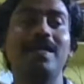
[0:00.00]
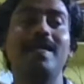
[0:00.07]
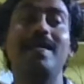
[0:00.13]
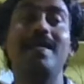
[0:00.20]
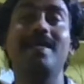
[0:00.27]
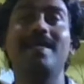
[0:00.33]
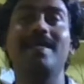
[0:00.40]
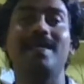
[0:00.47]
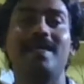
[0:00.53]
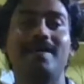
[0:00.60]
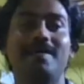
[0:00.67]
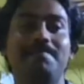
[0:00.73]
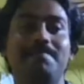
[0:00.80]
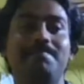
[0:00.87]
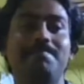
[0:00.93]
India.
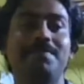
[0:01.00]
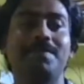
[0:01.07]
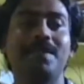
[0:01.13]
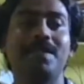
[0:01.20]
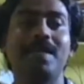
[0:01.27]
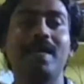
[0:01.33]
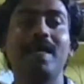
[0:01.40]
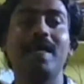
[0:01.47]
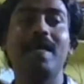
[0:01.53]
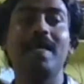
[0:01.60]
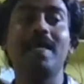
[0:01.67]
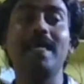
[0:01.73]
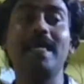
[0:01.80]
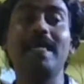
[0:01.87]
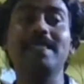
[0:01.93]

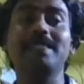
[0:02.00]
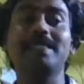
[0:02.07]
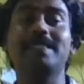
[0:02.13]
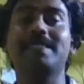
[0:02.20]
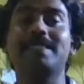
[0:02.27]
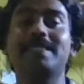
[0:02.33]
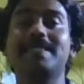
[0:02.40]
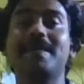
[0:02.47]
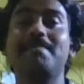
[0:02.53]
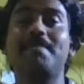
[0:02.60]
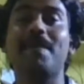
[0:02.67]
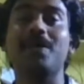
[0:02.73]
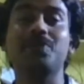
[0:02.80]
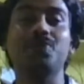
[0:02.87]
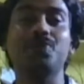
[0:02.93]
He is
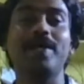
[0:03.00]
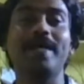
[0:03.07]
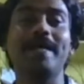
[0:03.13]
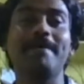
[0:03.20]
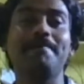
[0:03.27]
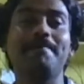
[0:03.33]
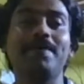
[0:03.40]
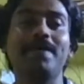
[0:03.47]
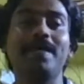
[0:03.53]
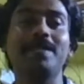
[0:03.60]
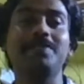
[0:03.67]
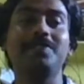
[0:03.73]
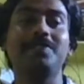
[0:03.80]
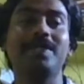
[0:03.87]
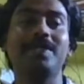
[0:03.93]
pursuing
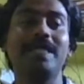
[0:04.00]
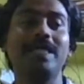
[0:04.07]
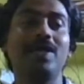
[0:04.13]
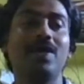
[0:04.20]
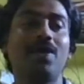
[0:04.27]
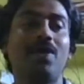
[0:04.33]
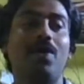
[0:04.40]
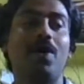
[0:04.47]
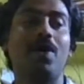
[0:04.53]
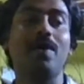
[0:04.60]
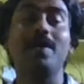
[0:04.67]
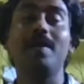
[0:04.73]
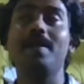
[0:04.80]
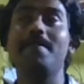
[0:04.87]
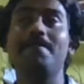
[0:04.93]
PhD
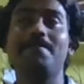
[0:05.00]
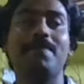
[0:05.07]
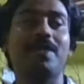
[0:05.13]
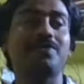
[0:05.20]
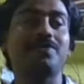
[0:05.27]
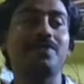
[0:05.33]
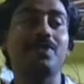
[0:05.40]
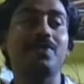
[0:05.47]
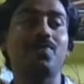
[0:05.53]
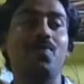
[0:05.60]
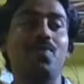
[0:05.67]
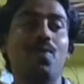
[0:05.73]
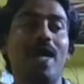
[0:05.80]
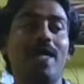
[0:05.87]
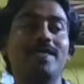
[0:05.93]
on Patrick
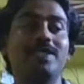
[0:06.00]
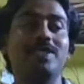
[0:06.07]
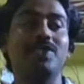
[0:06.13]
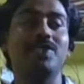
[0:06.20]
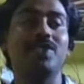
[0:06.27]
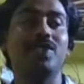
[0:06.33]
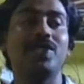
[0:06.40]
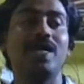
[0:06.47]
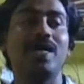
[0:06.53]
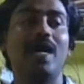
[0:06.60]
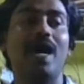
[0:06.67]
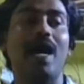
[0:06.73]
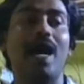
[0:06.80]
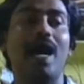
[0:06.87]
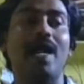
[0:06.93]
White
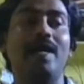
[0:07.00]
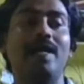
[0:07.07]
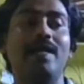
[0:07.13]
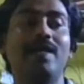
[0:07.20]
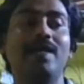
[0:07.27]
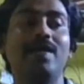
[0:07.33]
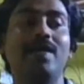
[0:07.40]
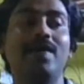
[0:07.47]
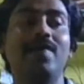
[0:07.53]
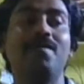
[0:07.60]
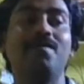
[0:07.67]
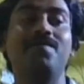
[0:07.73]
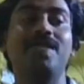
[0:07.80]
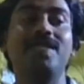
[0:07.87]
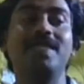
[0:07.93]
and
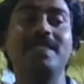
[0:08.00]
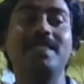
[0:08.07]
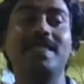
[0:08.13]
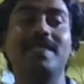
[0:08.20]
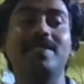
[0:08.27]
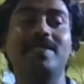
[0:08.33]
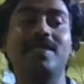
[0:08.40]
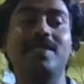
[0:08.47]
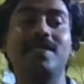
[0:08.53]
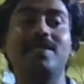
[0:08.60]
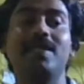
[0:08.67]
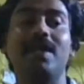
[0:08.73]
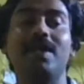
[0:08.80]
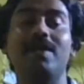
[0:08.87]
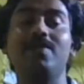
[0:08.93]
visited
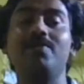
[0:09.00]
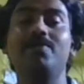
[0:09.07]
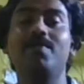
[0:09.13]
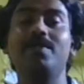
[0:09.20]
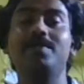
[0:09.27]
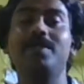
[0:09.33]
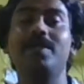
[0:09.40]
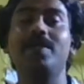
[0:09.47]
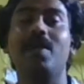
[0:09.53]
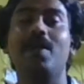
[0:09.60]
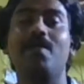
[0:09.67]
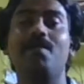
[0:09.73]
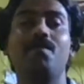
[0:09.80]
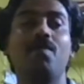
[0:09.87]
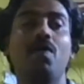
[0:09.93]
the University
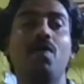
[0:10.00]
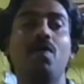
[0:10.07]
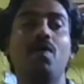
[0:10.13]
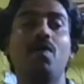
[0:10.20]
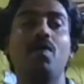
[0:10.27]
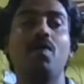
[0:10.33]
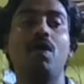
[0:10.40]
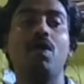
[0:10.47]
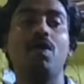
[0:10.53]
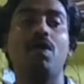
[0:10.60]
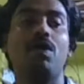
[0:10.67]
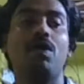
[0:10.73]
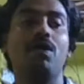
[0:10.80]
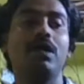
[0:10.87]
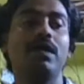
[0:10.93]
of
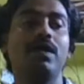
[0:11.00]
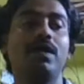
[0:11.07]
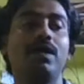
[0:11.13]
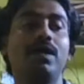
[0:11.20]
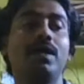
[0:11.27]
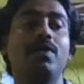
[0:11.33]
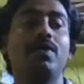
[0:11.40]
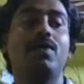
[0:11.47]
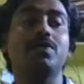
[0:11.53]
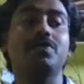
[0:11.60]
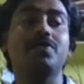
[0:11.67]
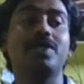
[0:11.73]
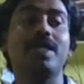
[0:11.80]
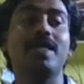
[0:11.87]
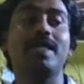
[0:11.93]
Wollongong,
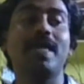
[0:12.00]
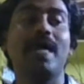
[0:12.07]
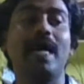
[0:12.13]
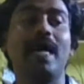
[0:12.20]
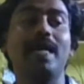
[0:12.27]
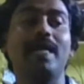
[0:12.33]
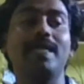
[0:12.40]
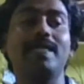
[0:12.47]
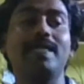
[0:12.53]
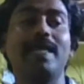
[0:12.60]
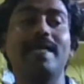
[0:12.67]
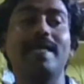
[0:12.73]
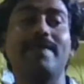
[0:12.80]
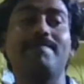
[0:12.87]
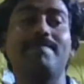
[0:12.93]
Australia in
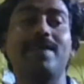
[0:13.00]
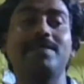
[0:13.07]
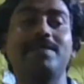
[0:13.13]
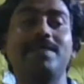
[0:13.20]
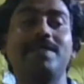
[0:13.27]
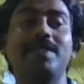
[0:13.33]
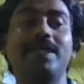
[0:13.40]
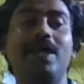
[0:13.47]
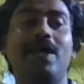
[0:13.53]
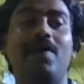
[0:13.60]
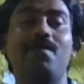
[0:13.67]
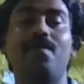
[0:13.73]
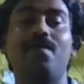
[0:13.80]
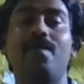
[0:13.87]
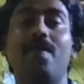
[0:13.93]
the capacity
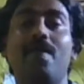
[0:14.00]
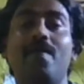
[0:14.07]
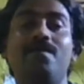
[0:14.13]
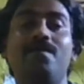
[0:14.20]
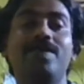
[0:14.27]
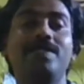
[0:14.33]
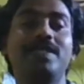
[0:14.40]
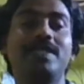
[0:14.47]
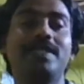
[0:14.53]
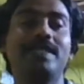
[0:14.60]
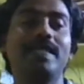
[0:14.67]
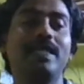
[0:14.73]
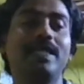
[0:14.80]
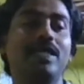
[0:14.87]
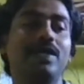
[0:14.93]
of
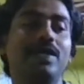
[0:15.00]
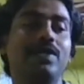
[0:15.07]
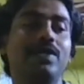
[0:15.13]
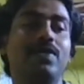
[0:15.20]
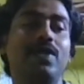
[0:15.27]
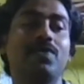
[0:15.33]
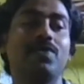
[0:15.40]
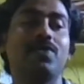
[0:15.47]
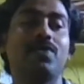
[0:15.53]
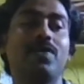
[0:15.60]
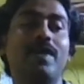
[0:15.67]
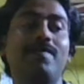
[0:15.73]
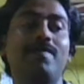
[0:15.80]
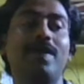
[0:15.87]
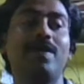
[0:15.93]
visiting
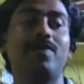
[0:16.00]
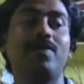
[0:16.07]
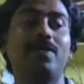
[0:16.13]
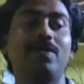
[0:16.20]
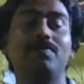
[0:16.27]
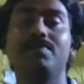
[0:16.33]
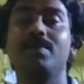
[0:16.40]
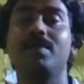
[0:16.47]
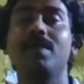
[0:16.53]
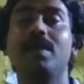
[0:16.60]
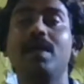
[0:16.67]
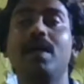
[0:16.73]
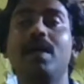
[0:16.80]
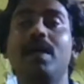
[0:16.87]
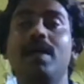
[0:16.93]
doctoral fellow
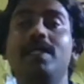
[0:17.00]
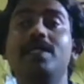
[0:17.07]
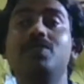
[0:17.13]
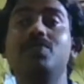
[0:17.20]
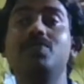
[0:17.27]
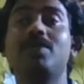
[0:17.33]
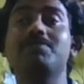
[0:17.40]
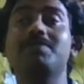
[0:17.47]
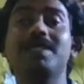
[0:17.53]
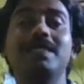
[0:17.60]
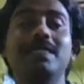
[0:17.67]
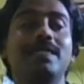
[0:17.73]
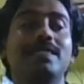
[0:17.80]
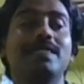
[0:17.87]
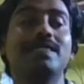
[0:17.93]
in
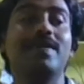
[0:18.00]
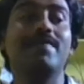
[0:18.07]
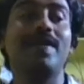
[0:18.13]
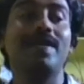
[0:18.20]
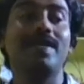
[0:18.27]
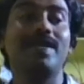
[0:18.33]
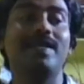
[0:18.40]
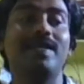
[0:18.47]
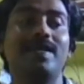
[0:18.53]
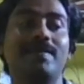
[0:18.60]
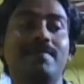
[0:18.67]
2017.